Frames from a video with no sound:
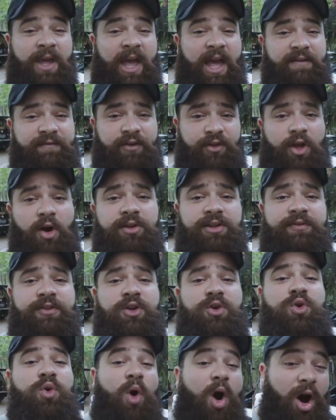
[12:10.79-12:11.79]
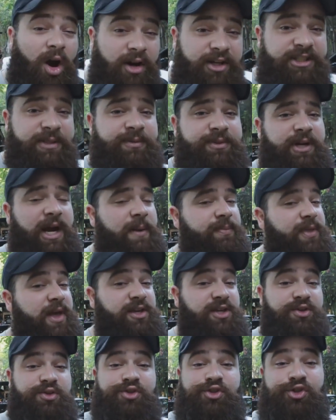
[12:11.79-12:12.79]
And for those of you who are subscribed,
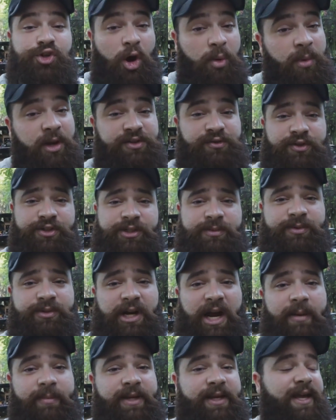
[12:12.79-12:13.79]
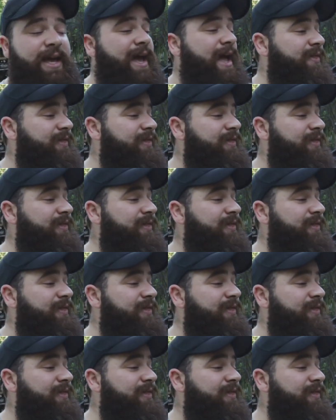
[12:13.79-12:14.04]
thank you so much for subscribing.